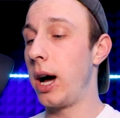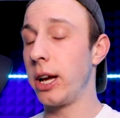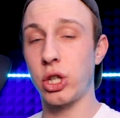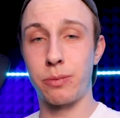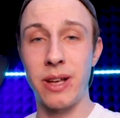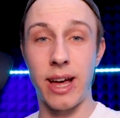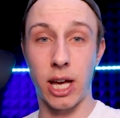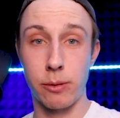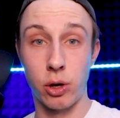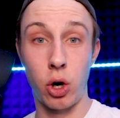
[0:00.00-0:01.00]
It just means I
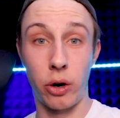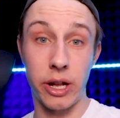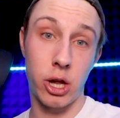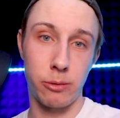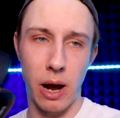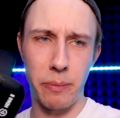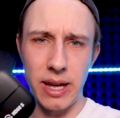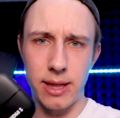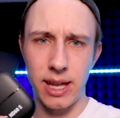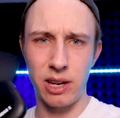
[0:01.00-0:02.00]
can record it to my
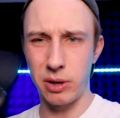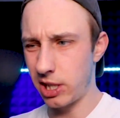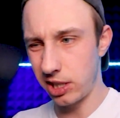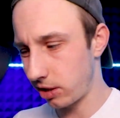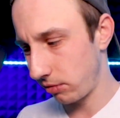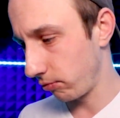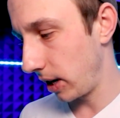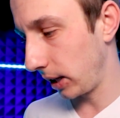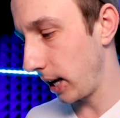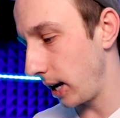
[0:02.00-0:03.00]
PC, which is
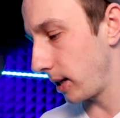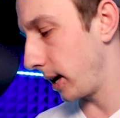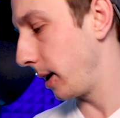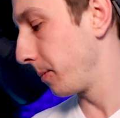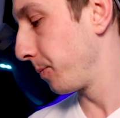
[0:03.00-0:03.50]
really easy.